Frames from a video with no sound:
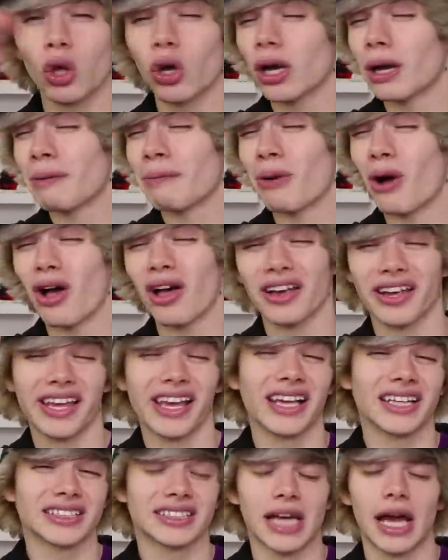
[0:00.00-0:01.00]
Logan Paul and
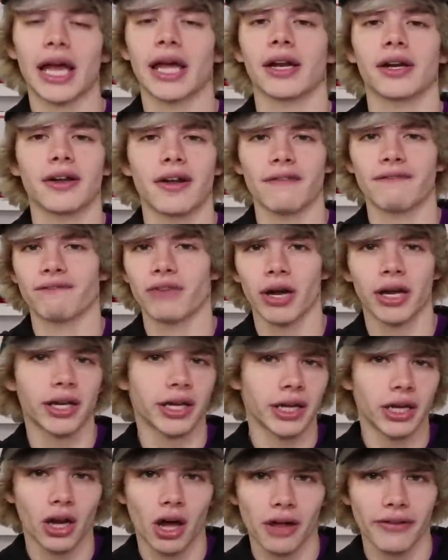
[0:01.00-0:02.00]
KSI ended up
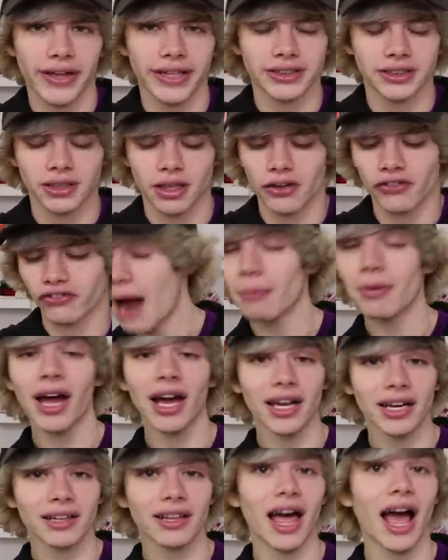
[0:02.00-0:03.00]
fighting and all that stuff. I'm
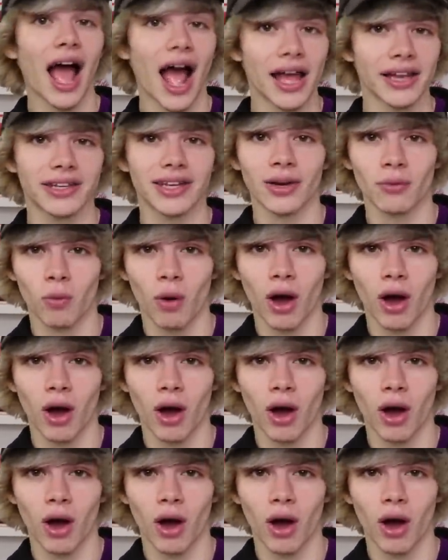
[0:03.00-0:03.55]
not gonna lie, I did